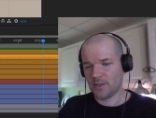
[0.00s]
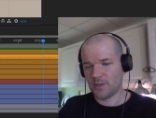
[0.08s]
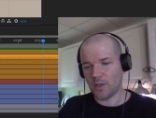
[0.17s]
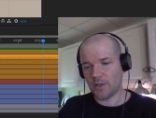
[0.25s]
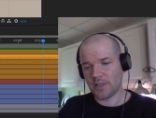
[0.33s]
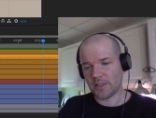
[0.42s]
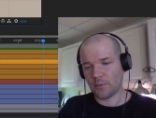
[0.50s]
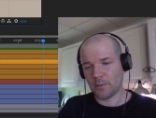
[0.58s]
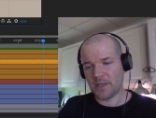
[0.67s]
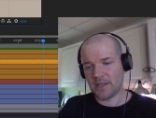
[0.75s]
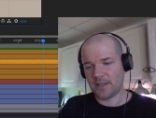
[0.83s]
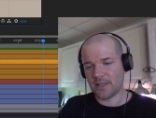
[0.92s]
So I'll just
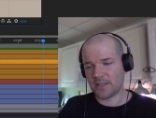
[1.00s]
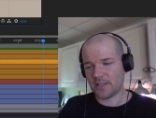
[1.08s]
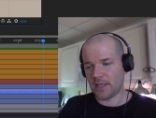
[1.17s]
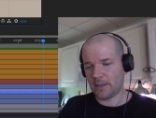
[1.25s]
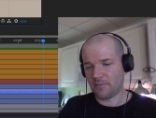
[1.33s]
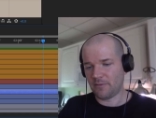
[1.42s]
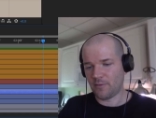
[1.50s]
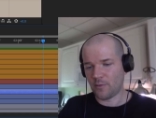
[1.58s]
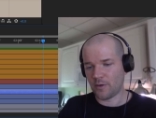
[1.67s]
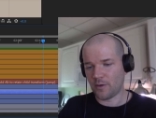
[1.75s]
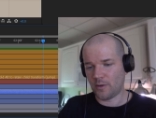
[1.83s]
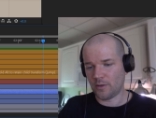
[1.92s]
repeat this step
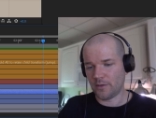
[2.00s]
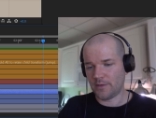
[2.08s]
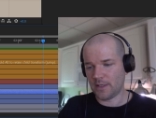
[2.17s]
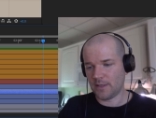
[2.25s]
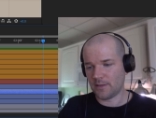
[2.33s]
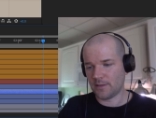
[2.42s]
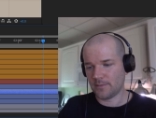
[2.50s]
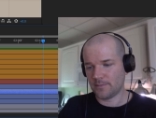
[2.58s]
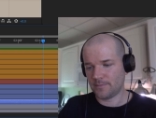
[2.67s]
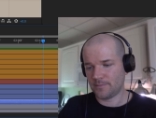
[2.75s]
for all of these.